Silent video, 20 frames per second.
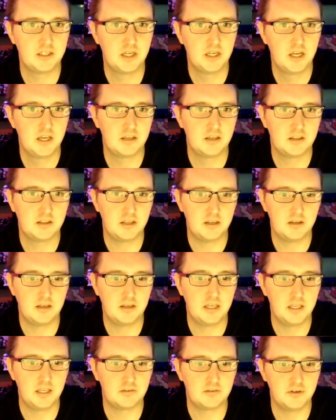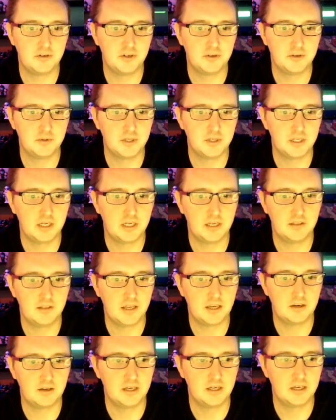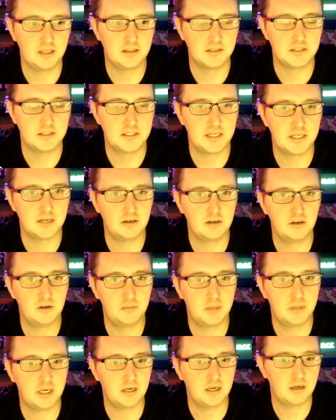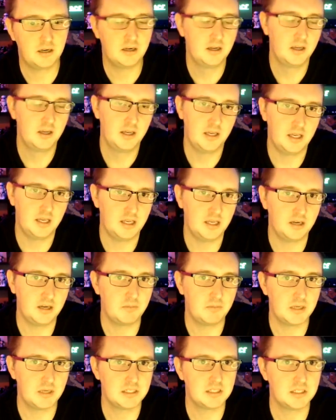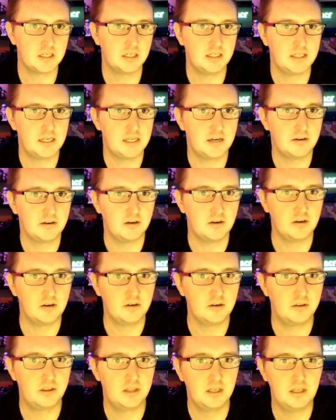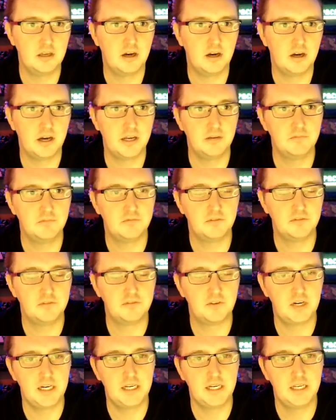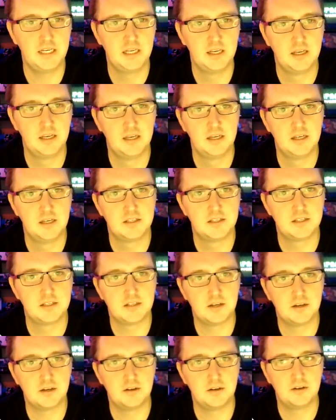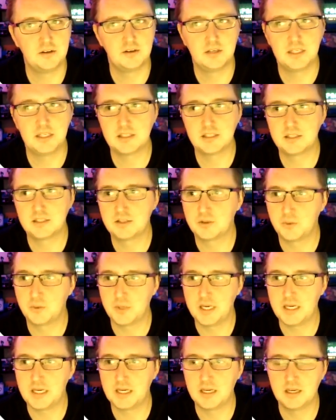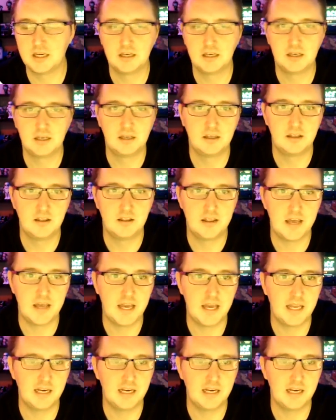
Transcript: they could get through to it and they could hit this download button and basically download the item for free. So let's tweak that in the